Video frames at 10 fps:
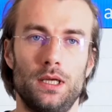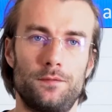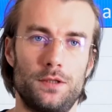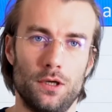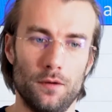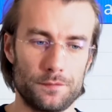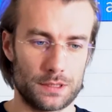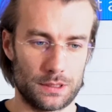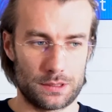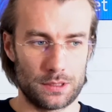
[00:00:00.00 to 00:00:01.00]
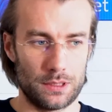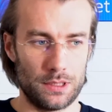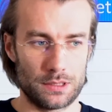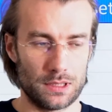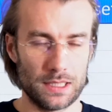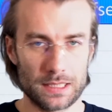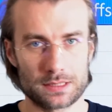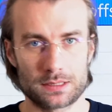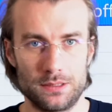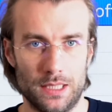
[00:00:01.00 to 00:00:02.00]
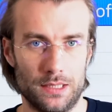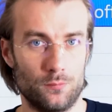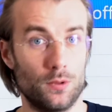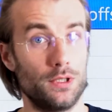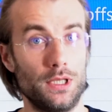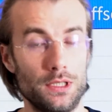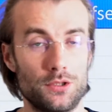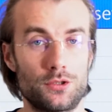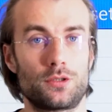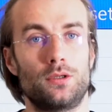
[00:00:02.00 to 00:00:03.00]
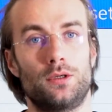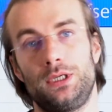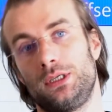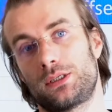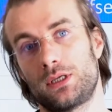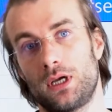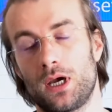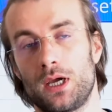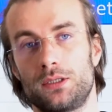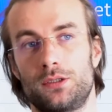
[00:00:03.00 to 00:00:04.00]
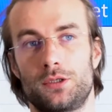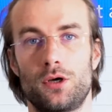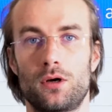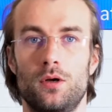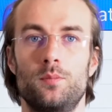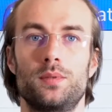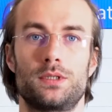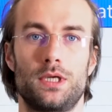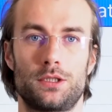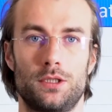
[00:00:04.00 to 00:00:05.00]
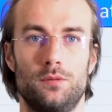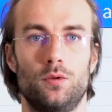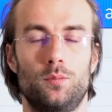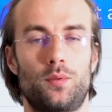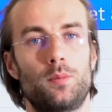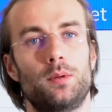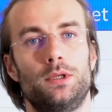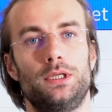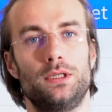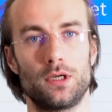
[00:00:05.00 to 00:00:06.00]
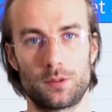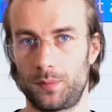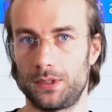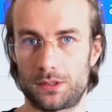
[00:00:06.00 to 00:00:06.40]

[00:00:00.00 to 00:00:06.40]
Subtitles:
If the offset is less than 1 inch on each side, the torque compensation will probably not be